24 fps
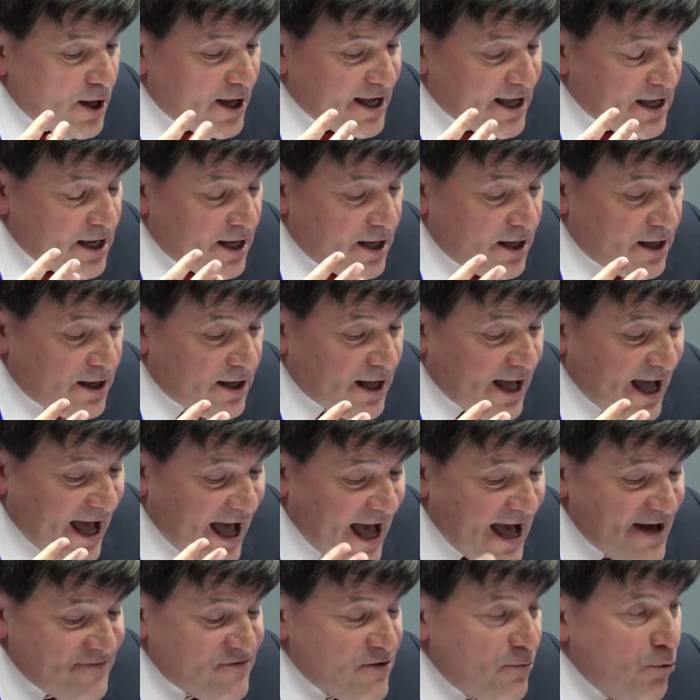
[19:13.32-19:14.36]

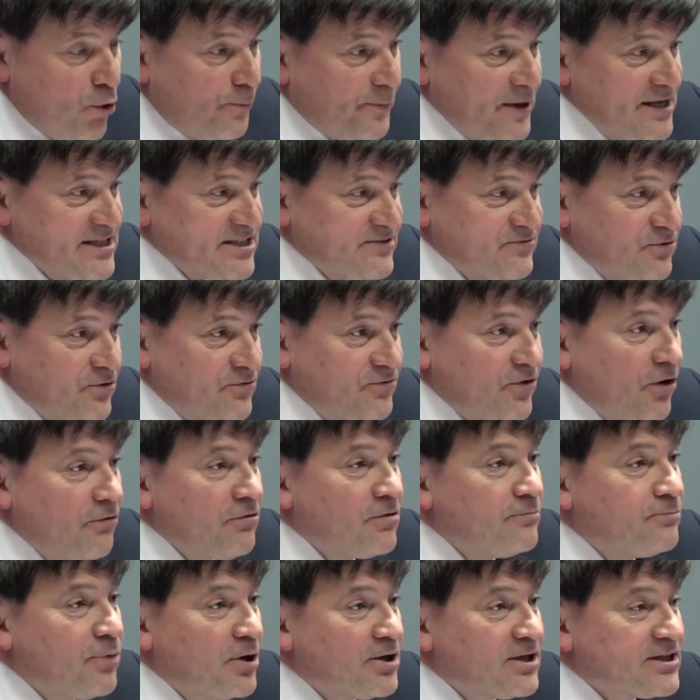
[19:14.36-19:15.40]
have a more peaceful
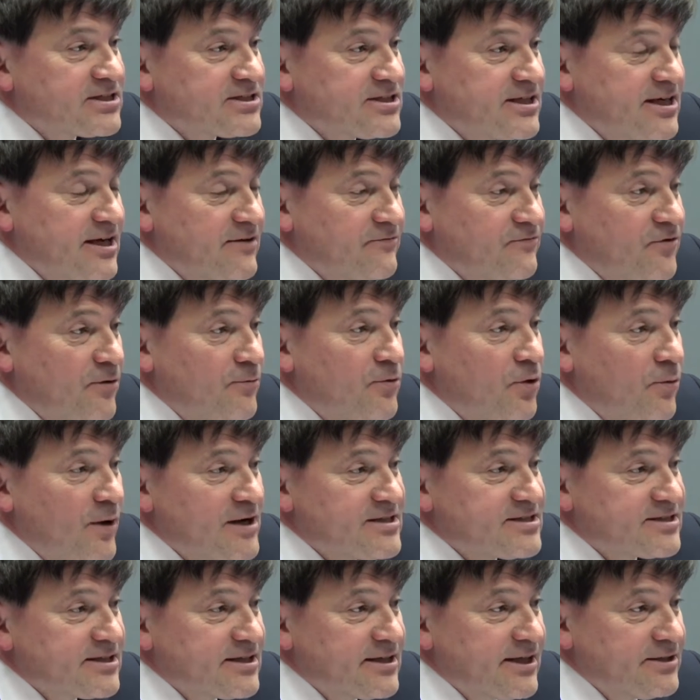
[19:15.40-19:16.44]
foreign policy from the
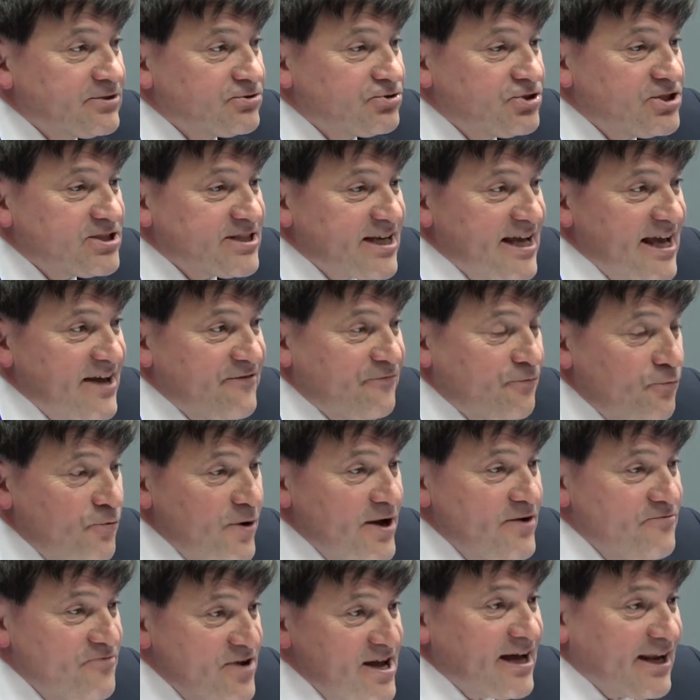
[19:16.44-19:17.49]
Western countries if
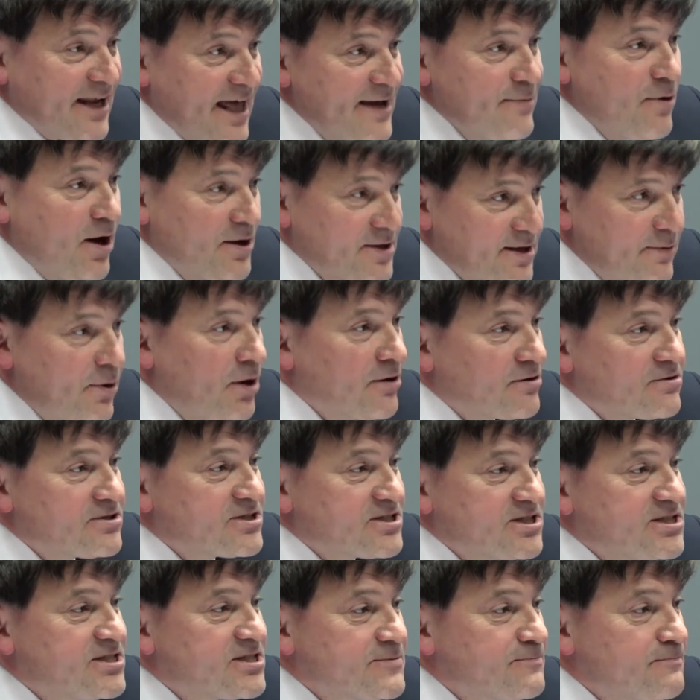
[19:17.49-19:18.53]
we reclaim our
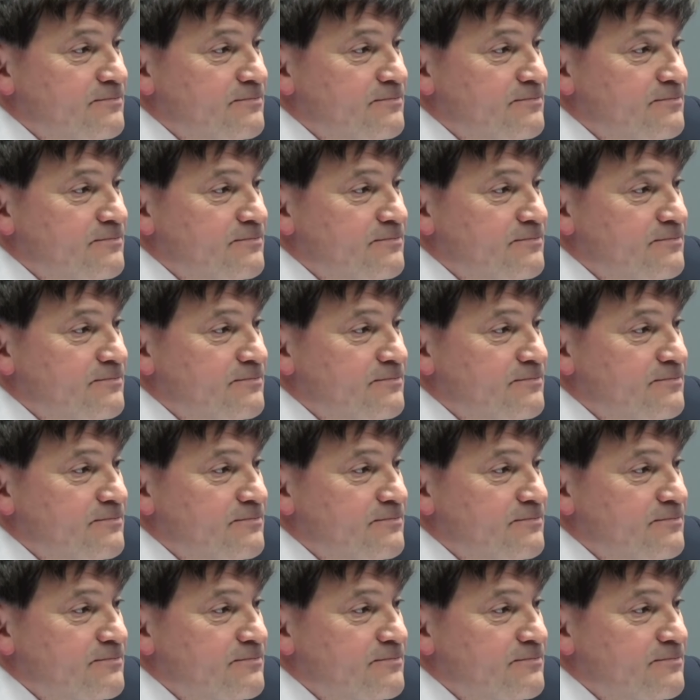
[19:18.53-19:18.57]
democracies.